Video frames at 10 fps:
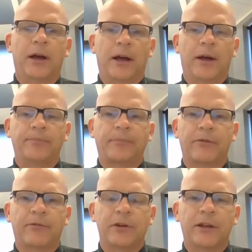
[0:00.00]

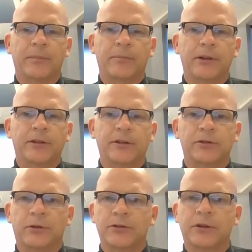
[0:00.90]
for you to complete the
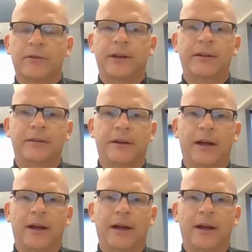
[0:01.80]
short survey.